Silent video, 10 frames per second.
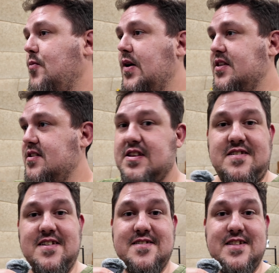whether
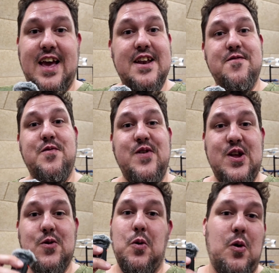this is the end of the
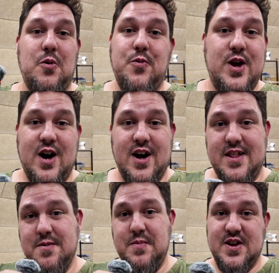video or we are
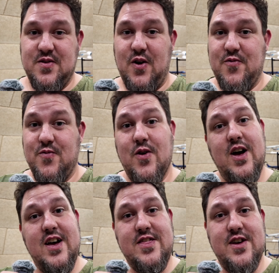in the middle of